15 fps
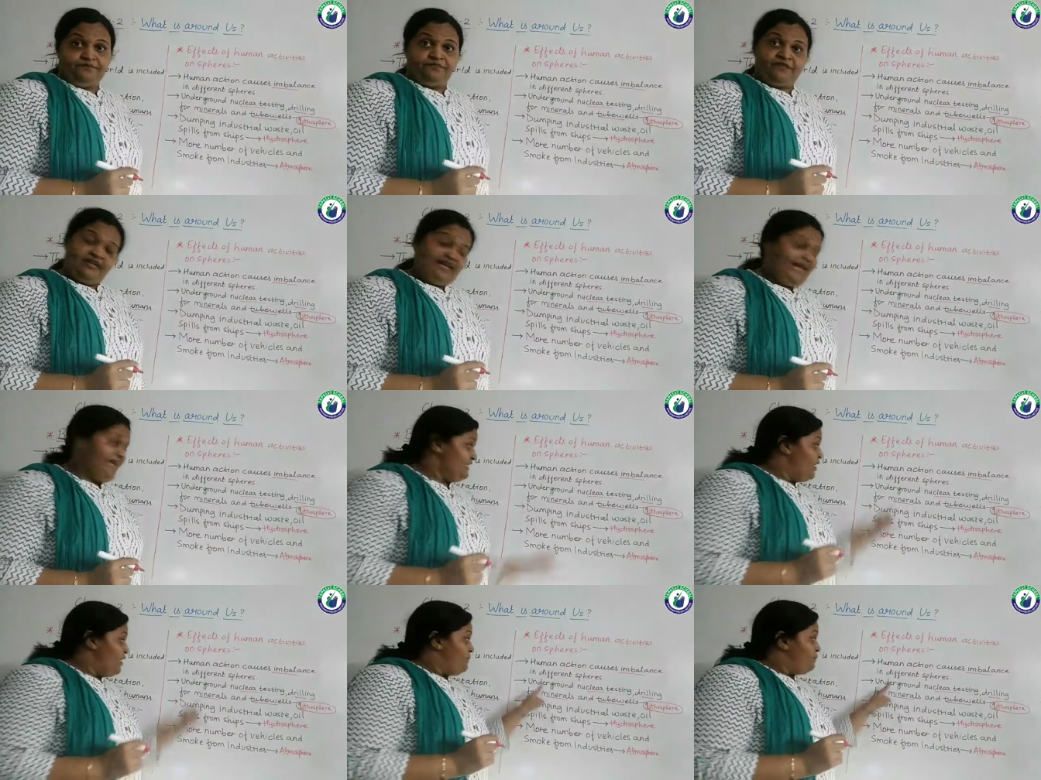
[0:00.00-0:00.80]

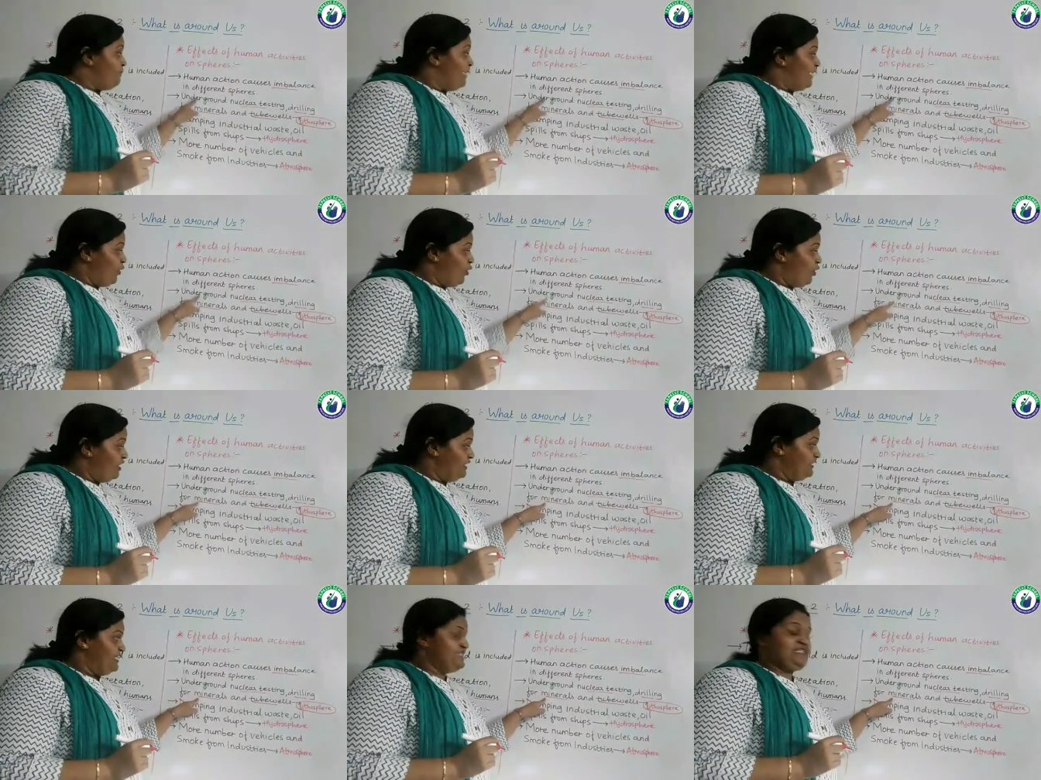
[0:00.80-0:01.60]
Right? By all
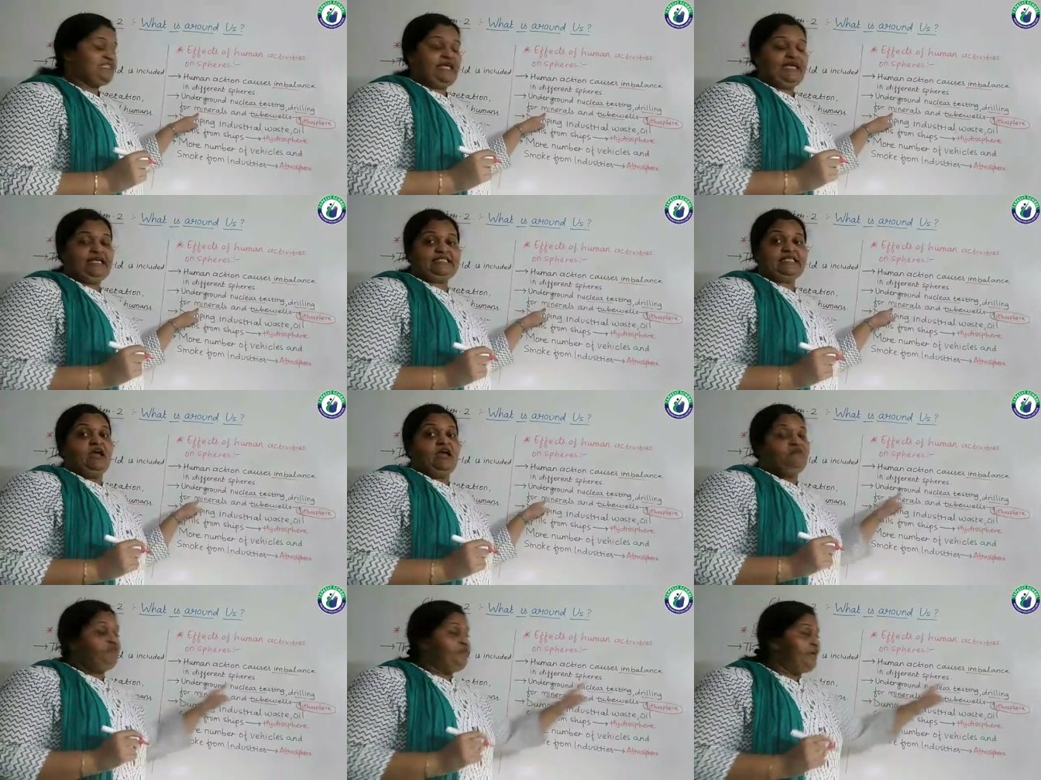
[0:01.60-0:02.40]
these things,
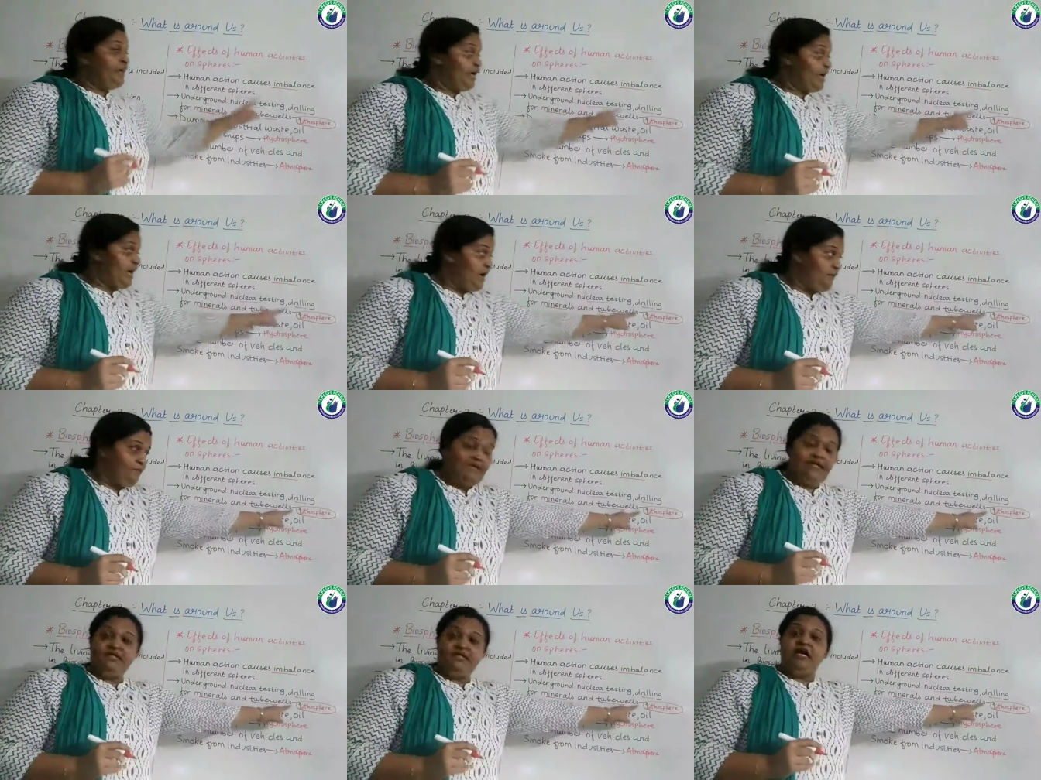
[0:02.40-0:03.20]
we are
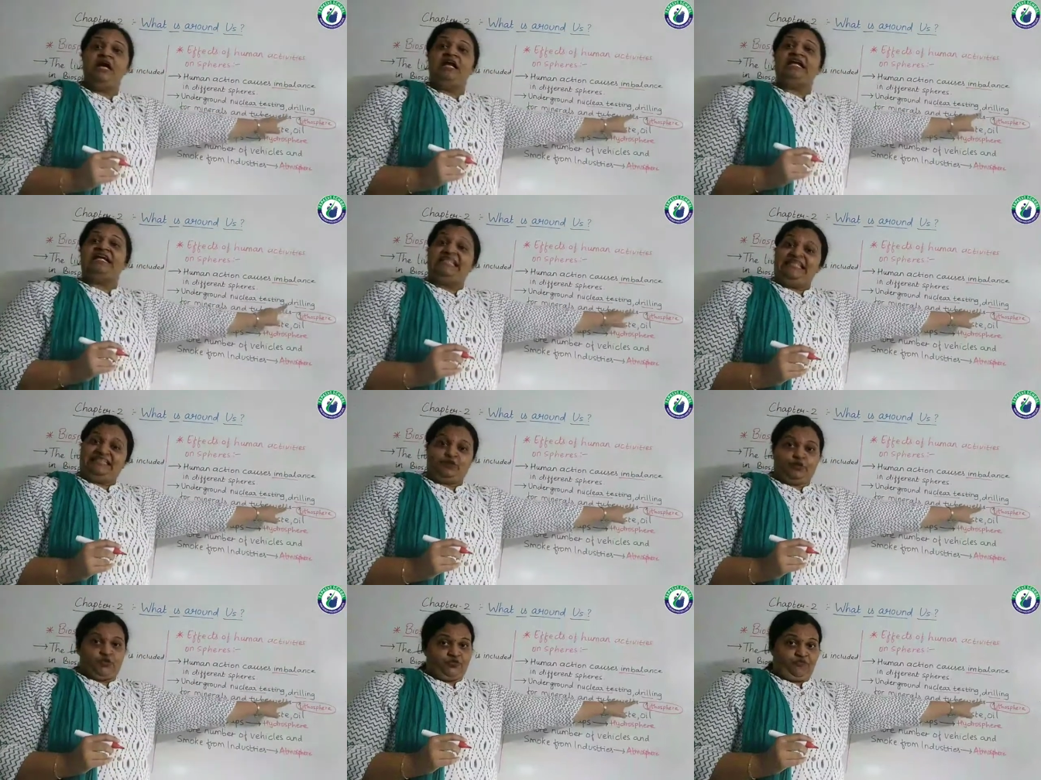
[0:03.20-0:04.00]
harming
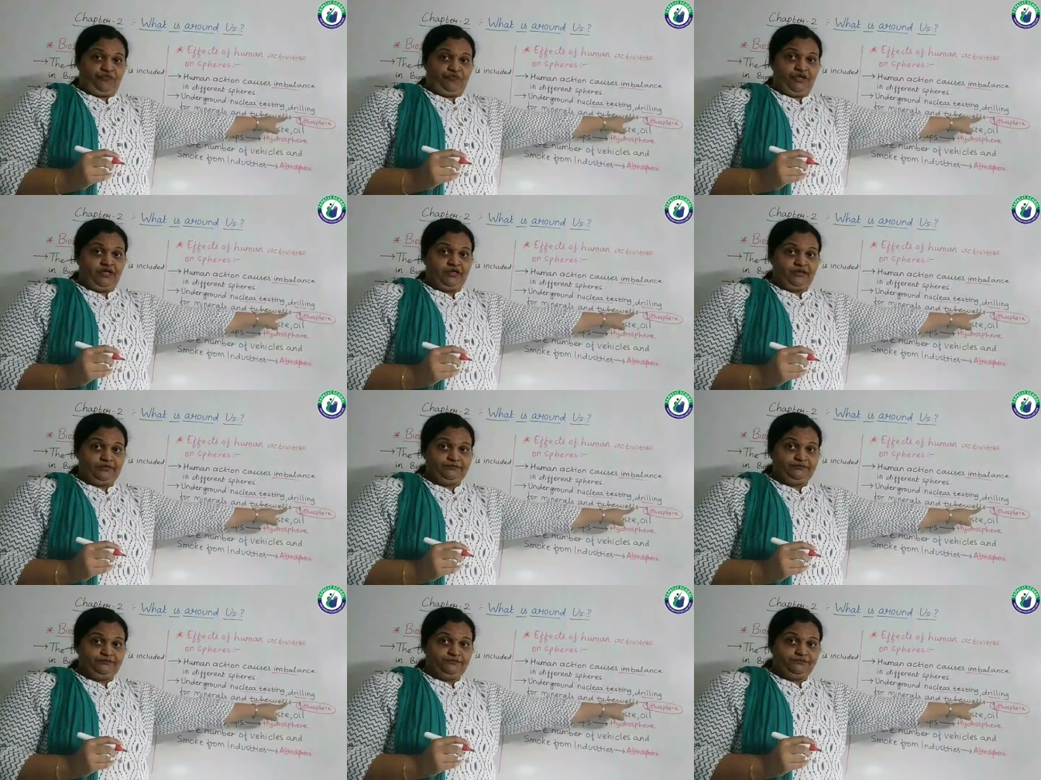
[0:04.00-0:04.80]
lithosphere.
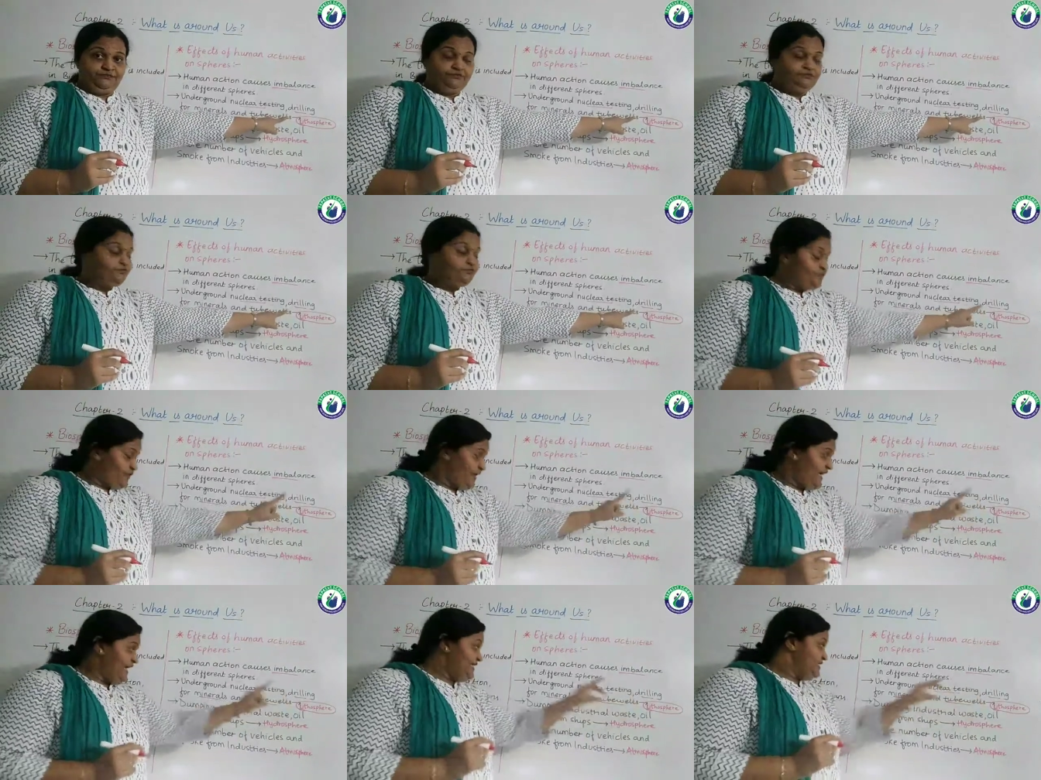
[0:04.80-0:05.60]

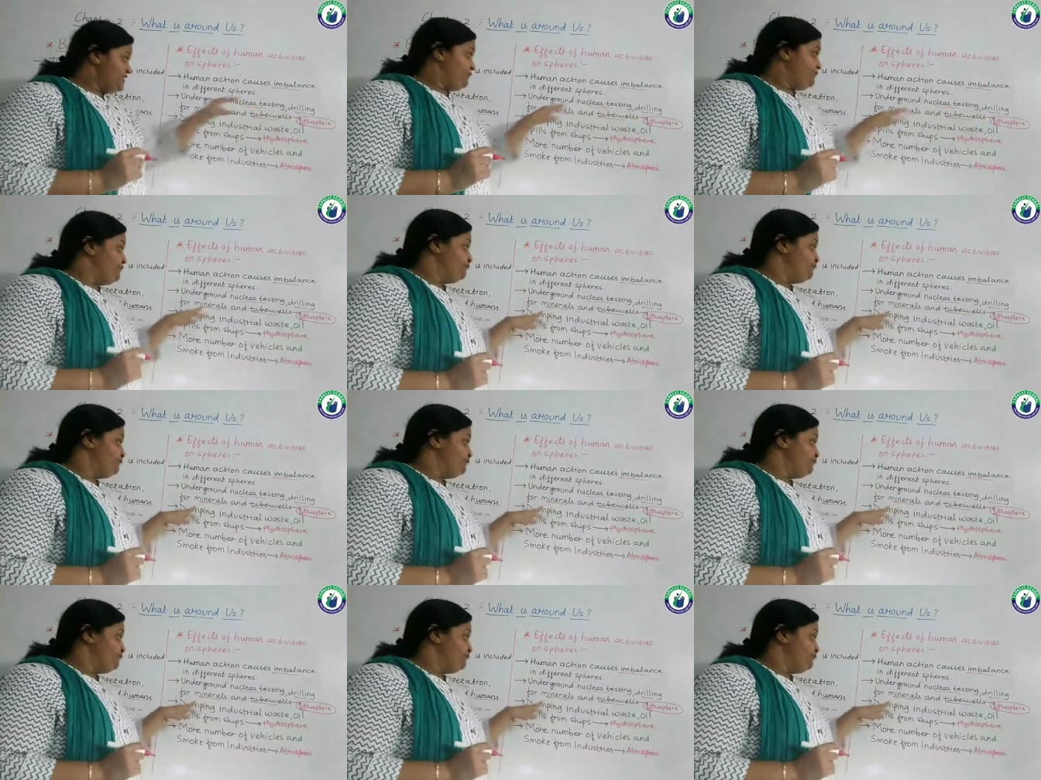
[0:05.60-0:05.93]
Right?